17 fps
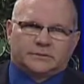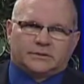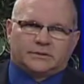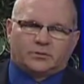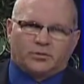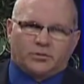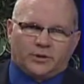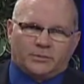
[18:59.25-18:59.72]

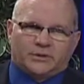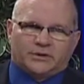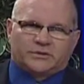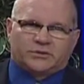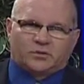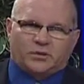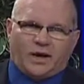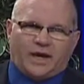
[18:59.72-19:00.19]
The
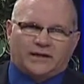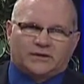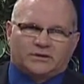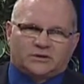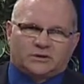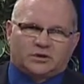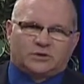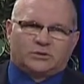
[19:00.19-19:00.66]
woman's right
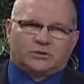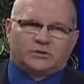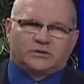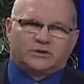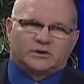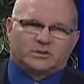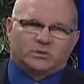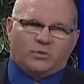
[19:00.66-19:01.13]
to
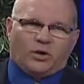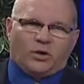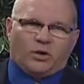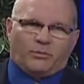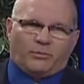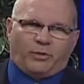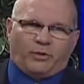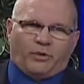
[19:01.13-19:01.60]
choose is more
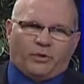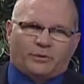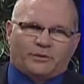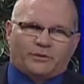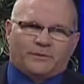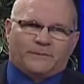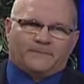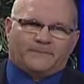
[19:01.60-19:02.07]
important